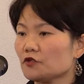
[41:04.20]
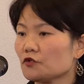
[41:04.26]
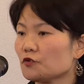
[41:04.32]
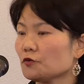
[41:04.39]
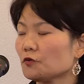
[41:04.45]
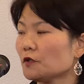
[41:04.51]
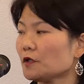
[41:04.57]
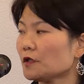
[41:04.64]

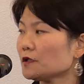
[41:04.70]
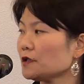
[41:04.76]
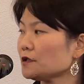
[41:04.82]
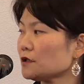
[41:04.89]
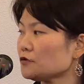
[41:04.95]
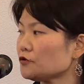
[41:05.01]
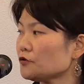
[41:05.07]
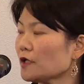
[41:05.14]
sure that
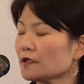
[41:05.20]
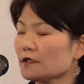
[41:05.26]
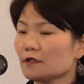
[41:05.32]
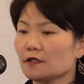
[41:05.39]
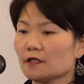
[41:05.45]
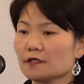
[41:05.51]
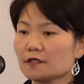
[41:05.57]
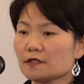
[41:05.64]
the
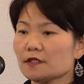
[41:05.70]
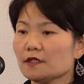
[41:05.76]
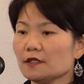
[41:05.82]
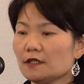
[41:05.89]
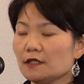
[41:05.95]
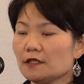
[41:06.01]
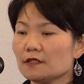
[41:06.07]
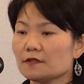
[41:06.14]
togetherness
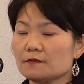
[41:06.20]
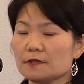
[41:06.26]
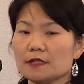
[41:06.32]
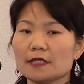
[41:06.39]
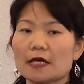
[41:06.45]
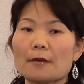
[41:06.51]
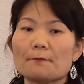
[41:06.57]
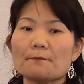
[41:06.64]
is
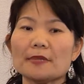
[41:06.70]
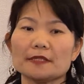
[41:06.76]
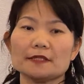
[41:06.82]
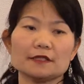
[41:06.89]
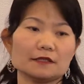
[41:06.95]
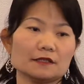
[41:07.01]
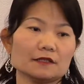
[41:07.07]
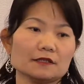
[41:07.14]
really
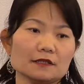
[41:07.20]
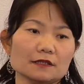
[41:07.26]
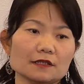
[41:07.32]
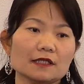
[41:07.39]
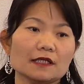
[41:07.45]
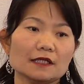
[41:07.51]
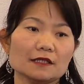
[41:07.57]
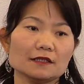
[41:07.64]
embedded
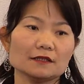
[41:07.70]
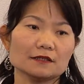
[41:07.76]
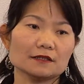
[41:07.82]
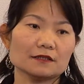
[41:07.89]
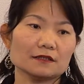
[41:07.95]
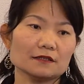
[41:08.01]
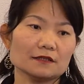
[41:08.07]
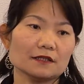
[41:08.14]

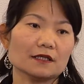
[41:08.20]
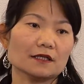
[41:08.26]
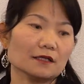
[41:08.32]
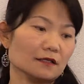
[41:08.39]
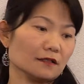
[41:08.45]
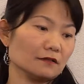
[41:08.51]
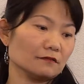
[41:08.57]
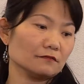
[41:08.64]
in
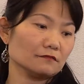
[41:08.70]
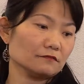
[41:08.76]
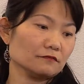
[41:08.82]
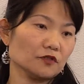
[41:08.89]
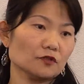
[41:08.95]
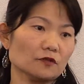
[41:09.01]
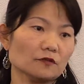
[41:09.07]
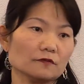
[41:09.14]
the
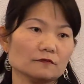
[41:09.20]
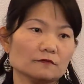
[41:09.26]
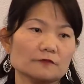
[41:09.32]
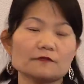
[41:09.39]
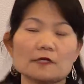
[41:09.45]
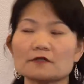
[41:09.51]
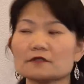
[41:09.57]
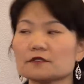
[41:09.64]

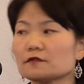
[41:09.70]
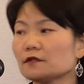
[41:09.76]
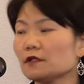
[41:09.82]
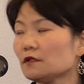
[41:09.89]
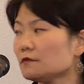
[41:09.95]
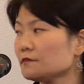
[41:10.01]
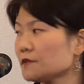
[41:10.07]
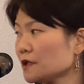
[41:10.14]
reflection
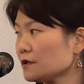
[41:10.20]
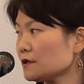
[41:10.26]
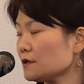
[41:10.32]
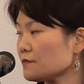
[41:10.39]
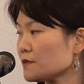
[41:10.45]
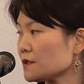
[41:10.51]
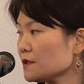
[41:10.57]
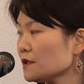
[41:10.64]
and
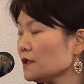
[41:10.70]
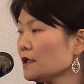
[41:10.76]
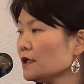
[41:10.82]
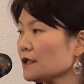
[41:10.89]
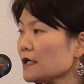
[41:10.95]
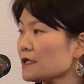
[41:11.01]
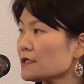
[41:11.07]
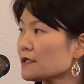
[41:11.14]
objectives.
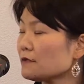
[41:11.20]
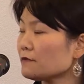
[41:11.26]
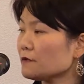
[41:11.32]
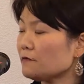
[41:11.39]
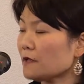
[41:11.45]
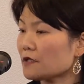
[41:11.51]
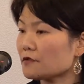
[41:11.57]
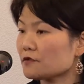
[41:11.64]
That's the
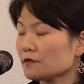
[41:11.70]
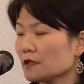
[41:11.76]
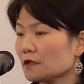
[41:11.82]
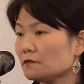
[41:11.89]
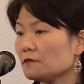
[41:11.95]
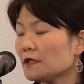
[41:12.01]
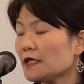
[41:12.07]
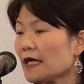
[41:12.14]
reflection
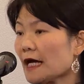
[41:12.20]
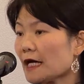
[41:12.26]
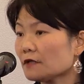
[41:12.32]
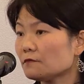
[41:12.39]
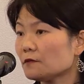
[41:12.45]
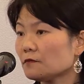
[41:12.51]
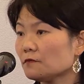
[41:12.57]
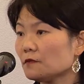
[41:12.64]
that we
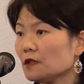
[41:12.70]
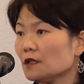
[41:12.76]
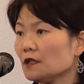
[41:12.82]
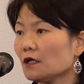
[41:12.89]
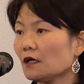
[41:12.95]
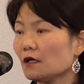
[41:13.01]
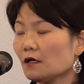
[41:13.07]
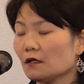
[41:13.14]
had when
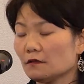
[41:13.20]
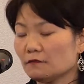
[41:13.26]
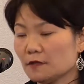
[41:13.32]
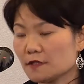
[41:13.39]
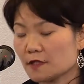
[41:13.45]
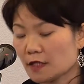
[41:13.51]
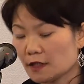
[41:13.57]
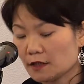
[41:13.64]
we
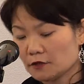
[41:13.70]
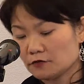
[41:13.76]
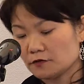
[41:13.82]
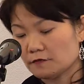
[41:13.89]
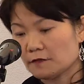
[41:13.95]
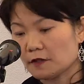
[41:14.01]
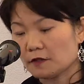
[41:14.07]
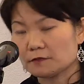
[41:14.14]
started to
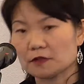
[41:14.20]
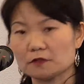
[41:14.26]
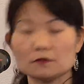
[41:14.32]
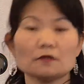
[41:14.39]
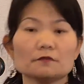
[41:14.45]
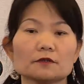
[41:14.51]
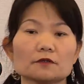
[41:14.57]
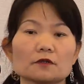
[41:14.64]
develop the
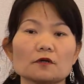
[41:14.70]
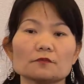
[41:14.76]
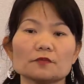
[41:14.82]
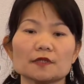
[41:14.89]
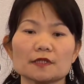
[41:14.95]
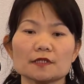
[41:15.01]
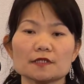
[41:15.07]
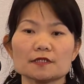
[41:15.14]
global
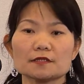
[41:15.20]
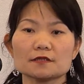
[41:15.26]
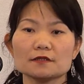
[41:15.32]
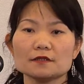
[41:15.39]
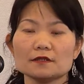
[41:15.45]
competence.